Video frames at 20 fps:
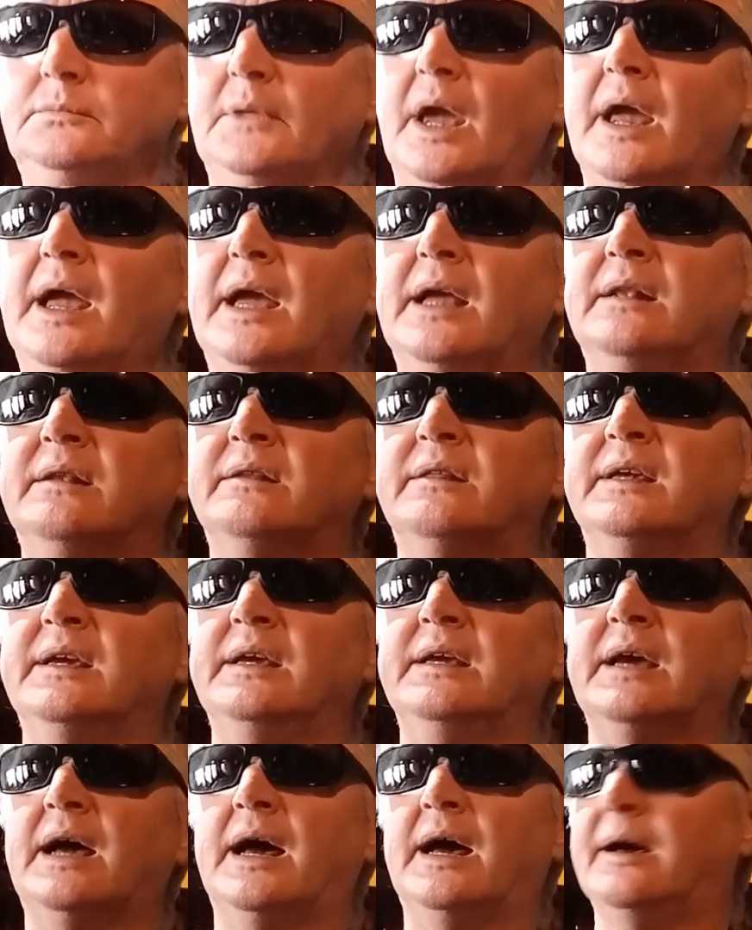And
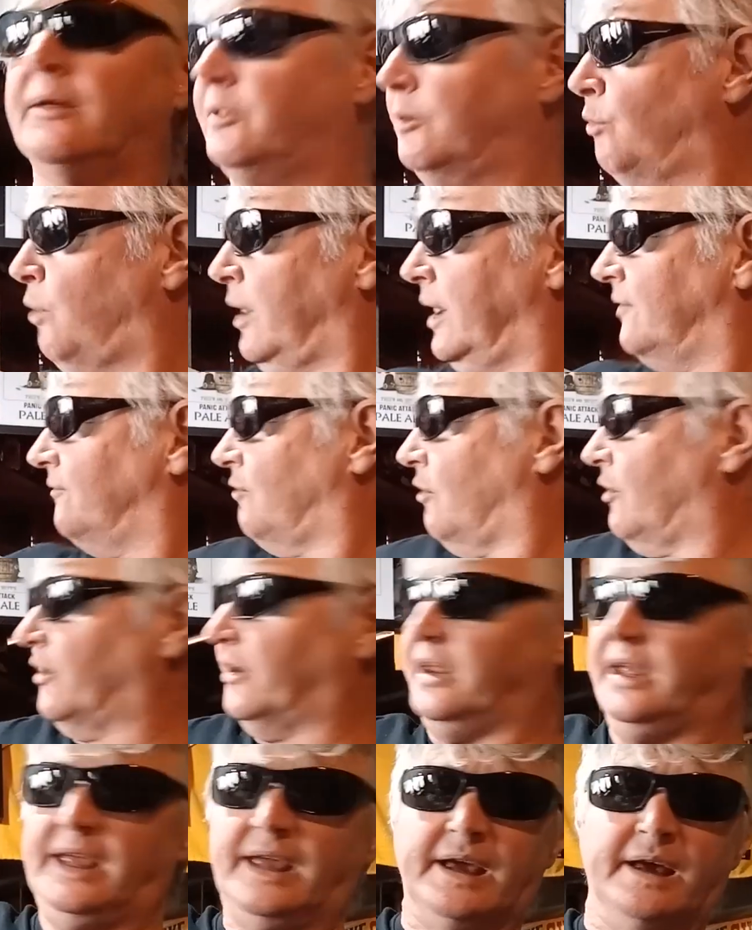the one I've got
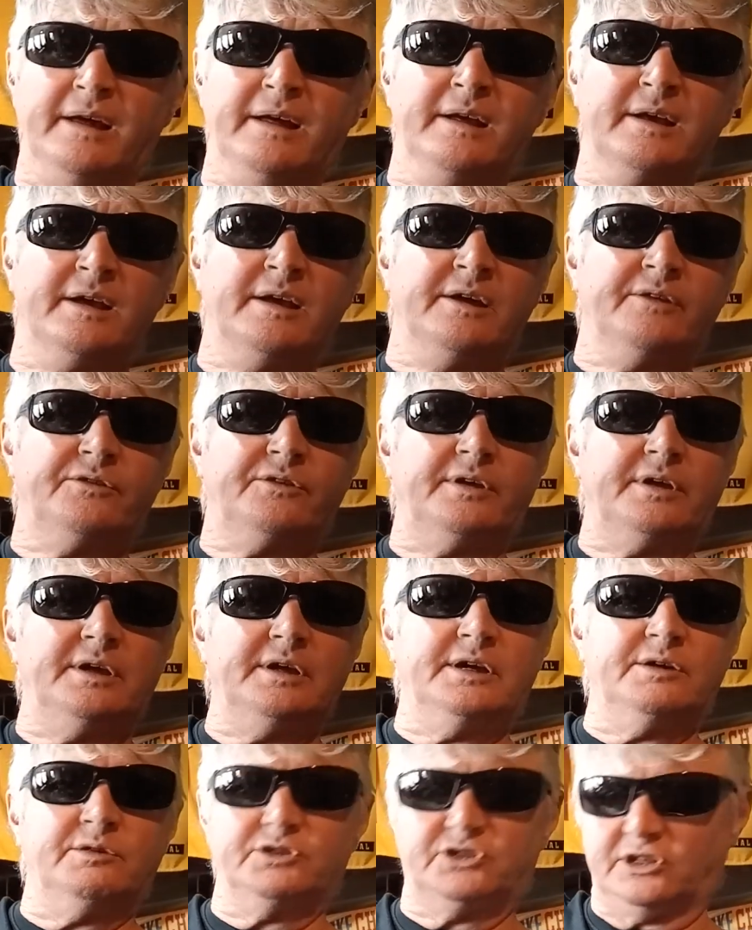in here,
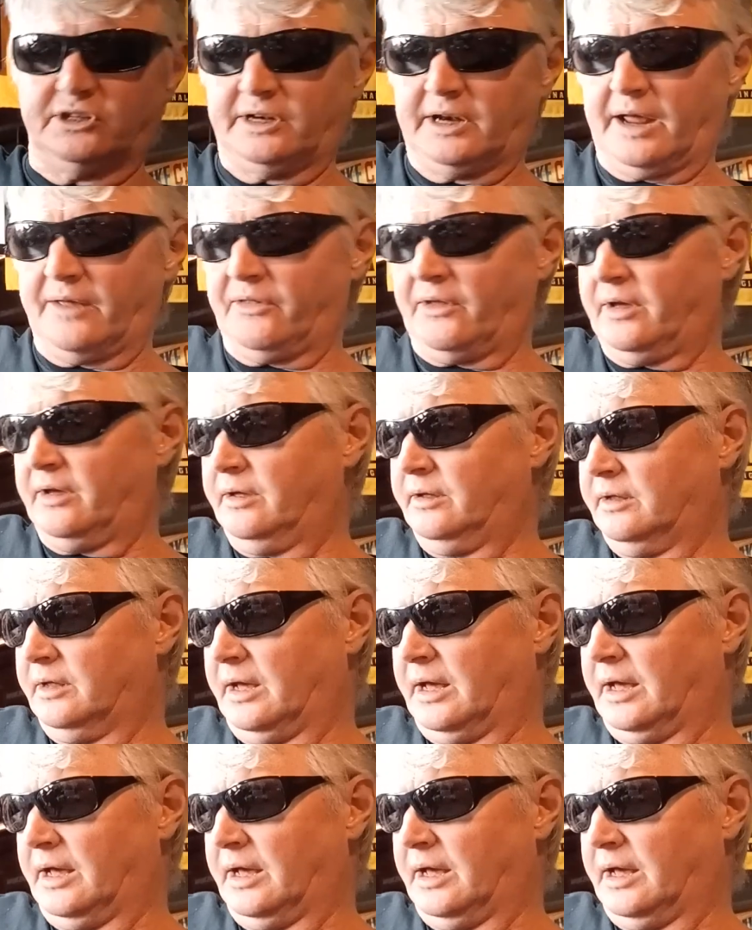it was another